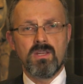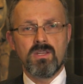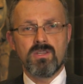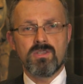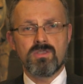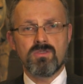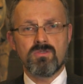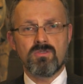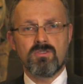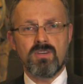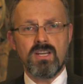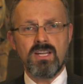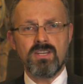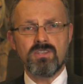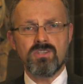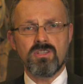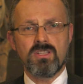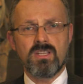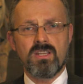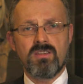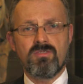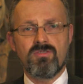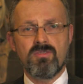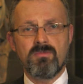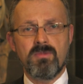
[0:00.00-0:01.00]
So
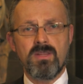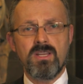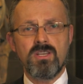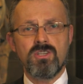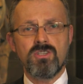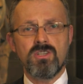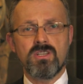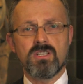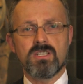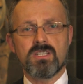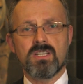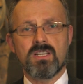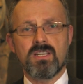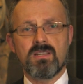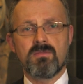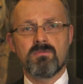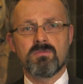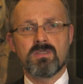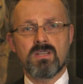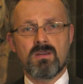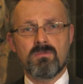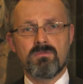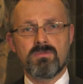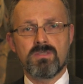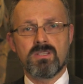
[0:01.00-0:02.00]
gradually, from ancient
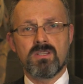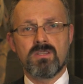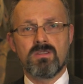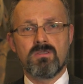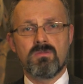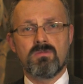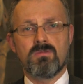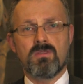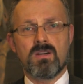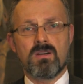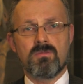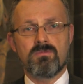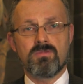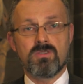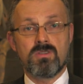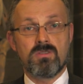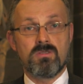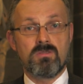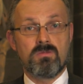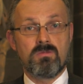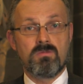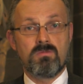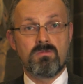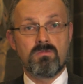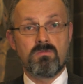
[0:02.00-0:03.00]
times up
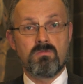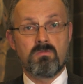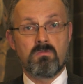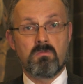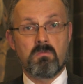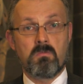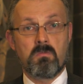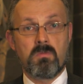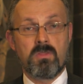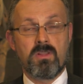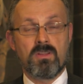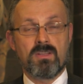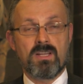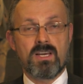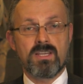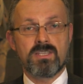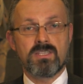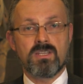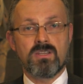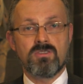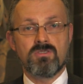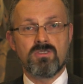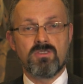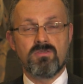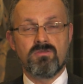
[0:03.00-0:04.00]
to the
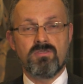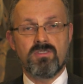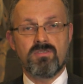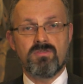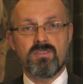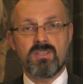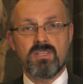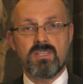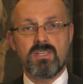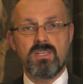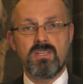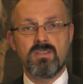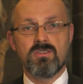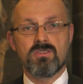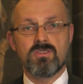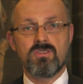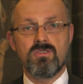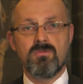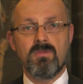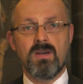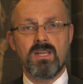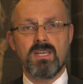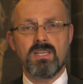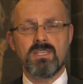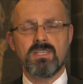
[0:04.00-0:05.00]
last 150 years,
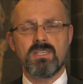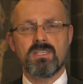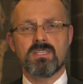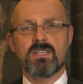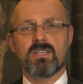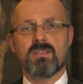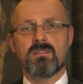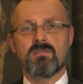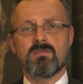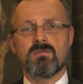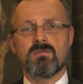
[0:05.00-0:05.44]
humanity's